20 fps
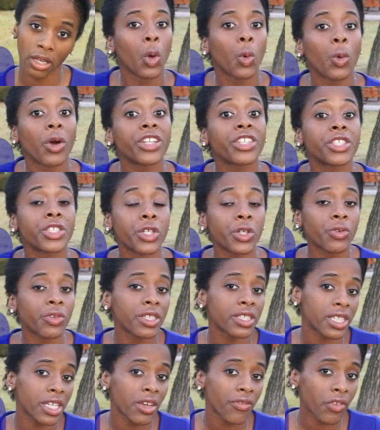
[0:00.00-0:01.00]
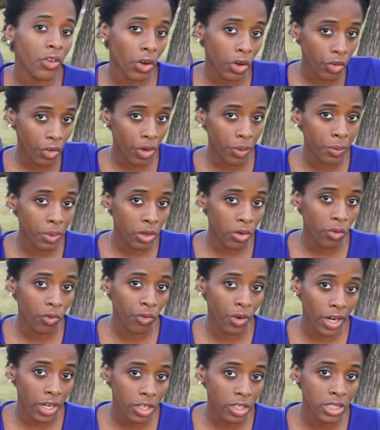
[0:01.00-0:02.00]
Once you receive your criminal
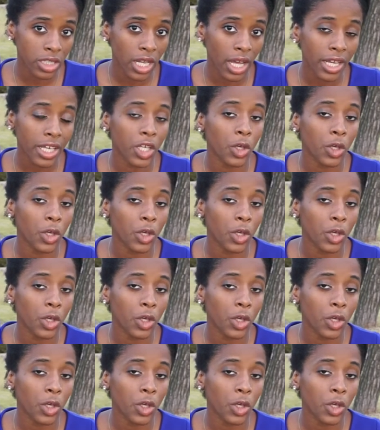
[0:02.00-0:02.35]
record check,